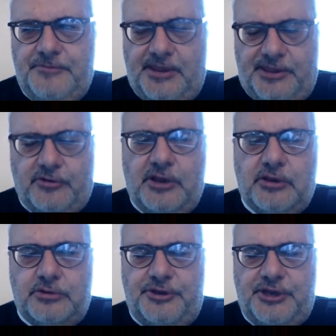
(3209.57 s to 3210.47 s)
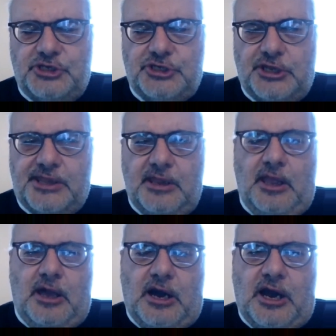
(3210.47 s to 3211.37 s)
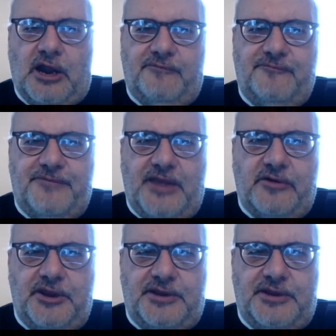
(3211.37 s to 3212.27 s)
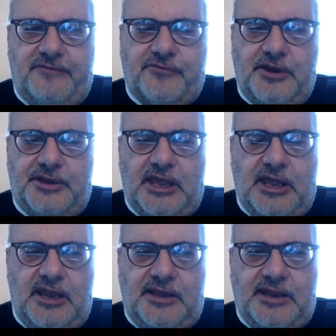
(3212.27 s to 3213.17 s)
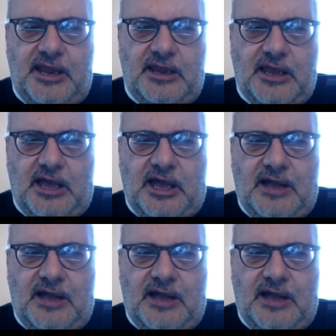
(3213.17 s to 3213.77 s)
historical conditions, are very different, and then